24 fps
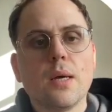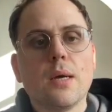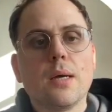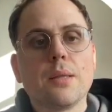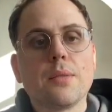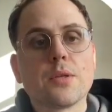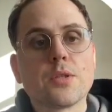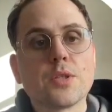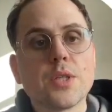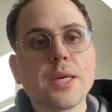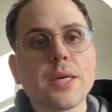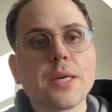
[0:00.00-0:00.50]

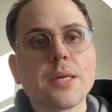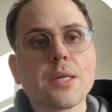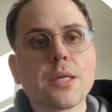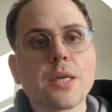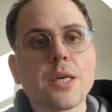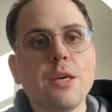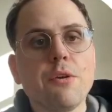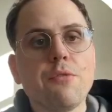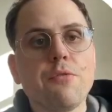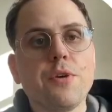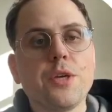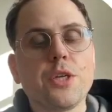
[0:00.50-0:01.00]
The second
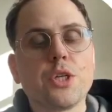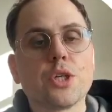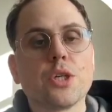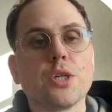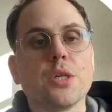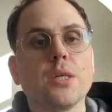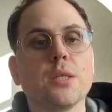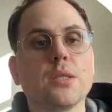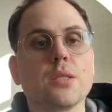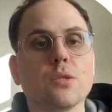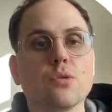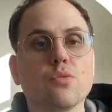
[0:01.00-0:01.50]
key feature
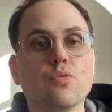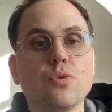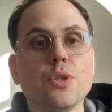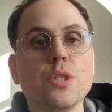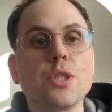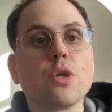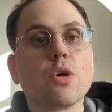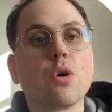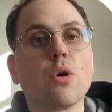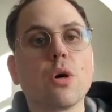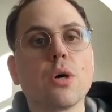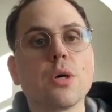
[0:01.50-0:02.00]
is to
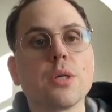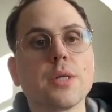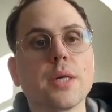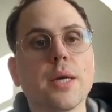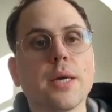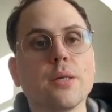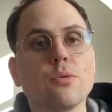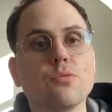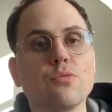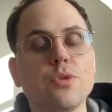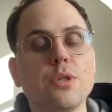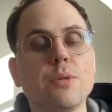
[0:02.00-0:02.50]
record
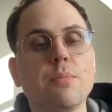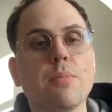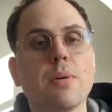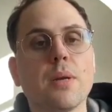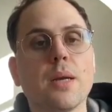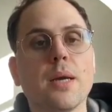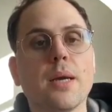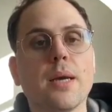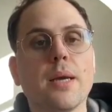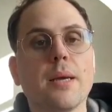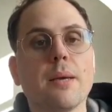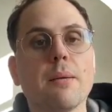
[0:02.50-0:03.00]
and
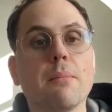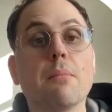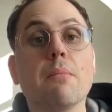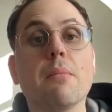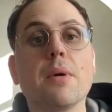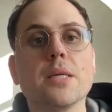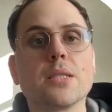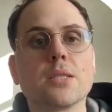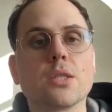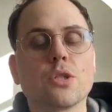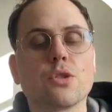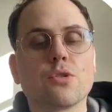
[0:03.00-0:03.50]
replay
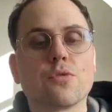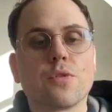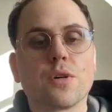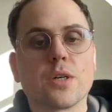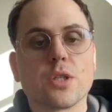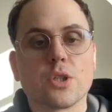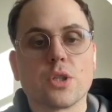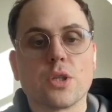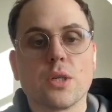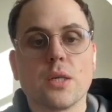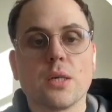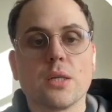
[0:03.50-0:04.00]
message
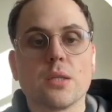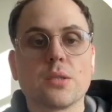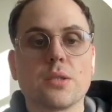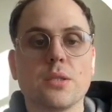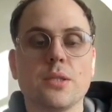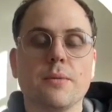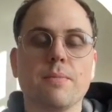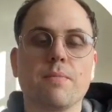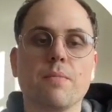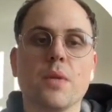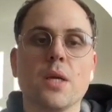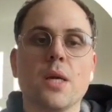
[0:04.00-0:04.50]

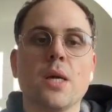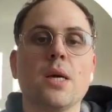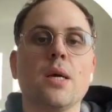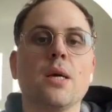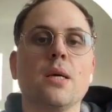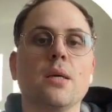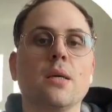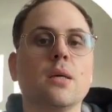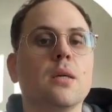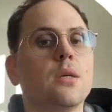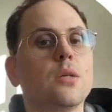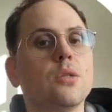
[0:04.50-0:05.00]
functionality.
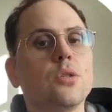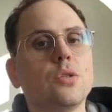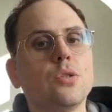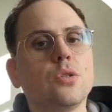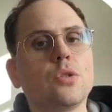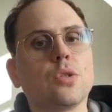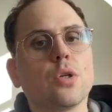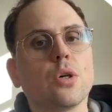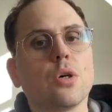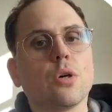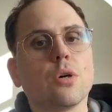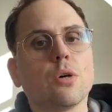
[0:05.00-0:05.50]

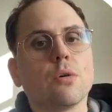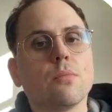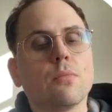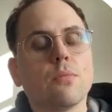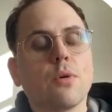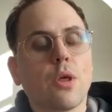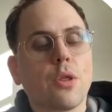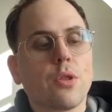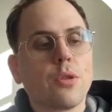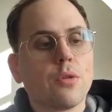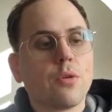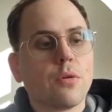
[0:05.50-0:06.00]
So,
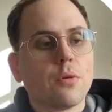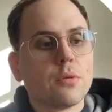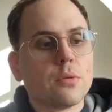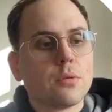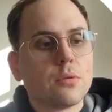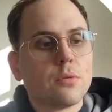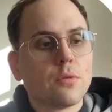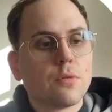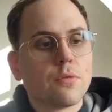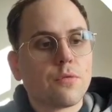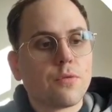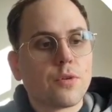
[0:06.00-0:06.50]

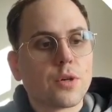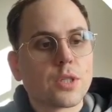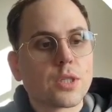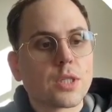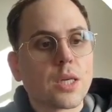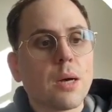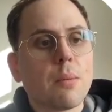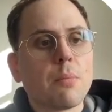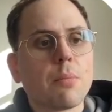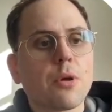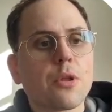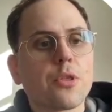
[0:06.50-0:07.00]
for
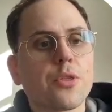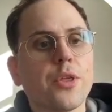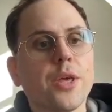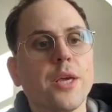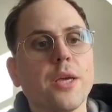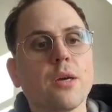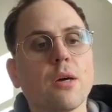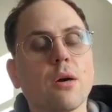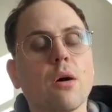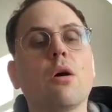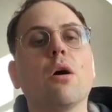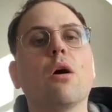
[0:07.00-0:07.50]
example,
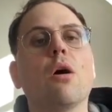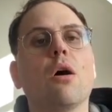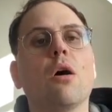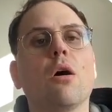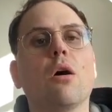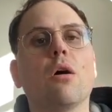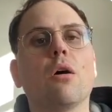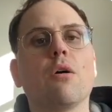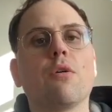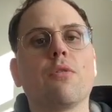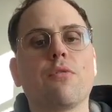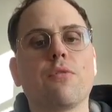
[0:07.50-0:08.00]
think
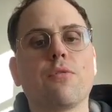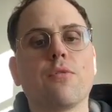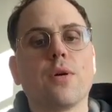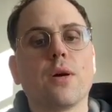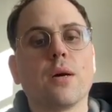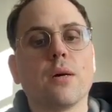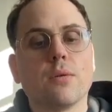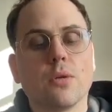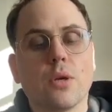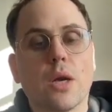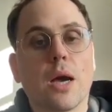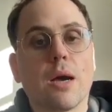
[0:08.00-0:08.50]
of
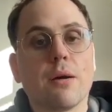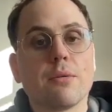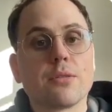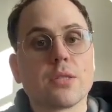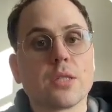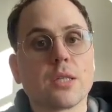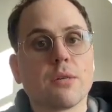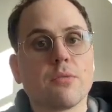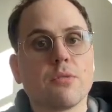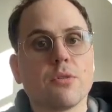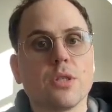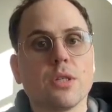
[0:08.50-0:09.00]
you have
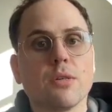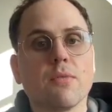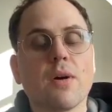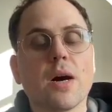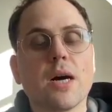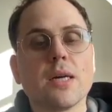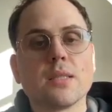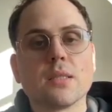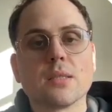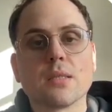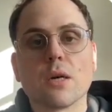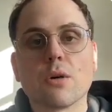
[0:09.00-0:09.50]
several
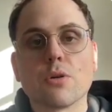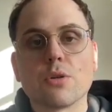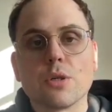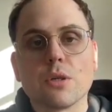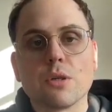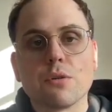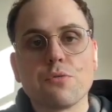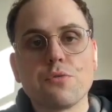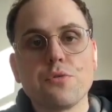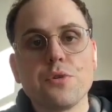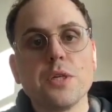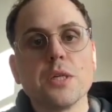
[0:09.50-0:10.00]
devices out in
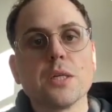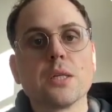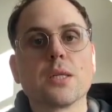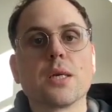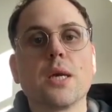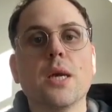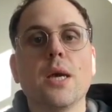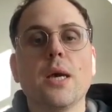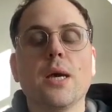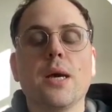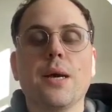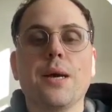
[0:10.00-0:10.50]
the field
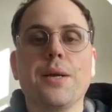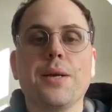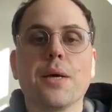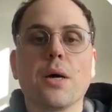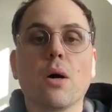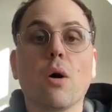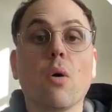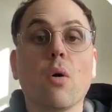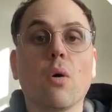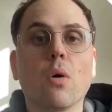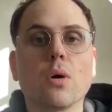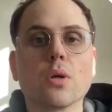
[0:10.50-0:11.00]
and they're
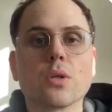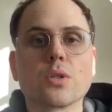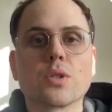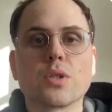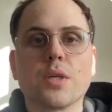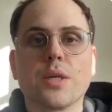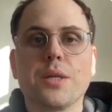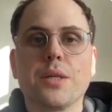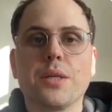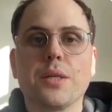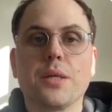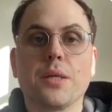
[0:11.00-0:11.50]
all
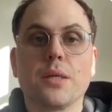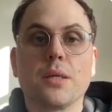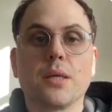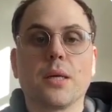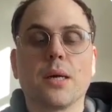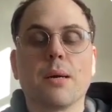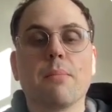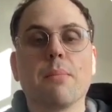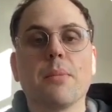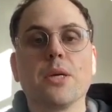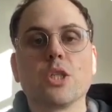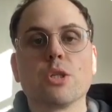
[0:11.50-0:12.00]
sending
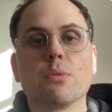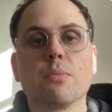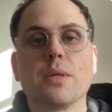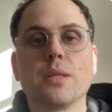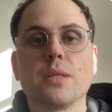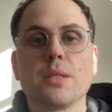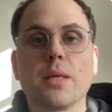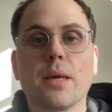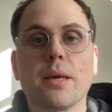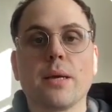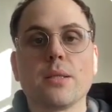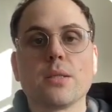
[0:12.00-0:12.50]
their
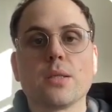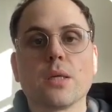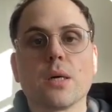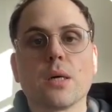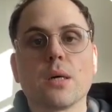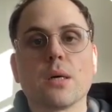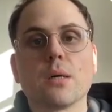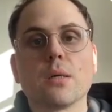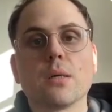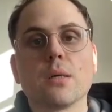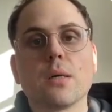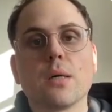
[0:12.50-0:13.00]
measurement
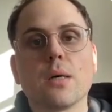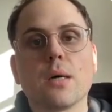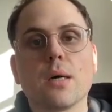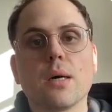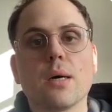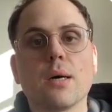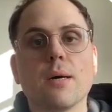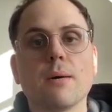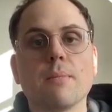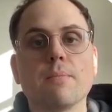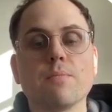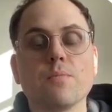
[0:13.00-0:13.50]
data
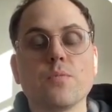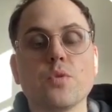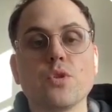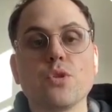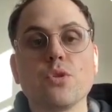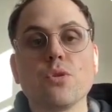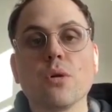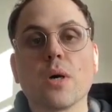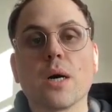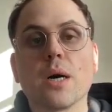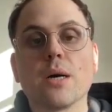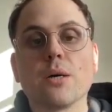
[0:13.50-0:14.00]

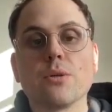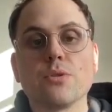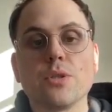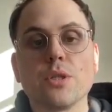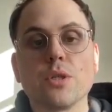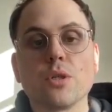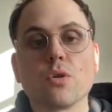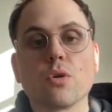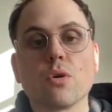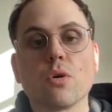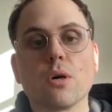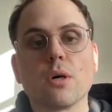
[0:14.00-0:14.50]
to
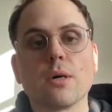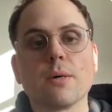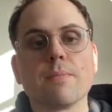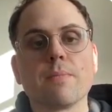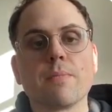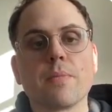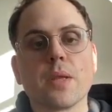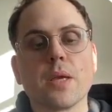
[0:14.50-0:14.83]
IoT core.